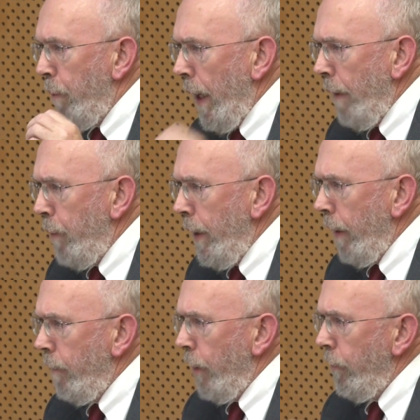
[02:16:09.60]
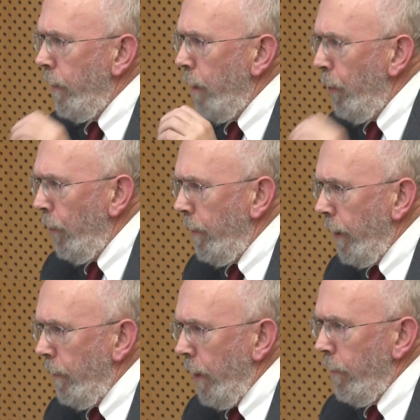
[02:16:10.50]
pre-accession and
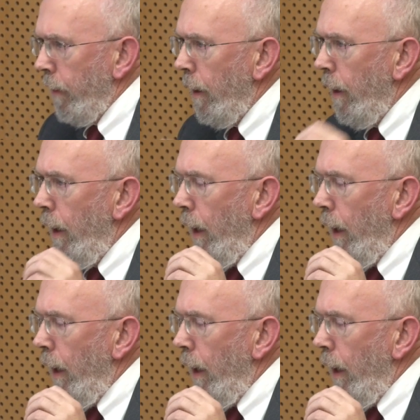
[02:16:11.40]
post-accession,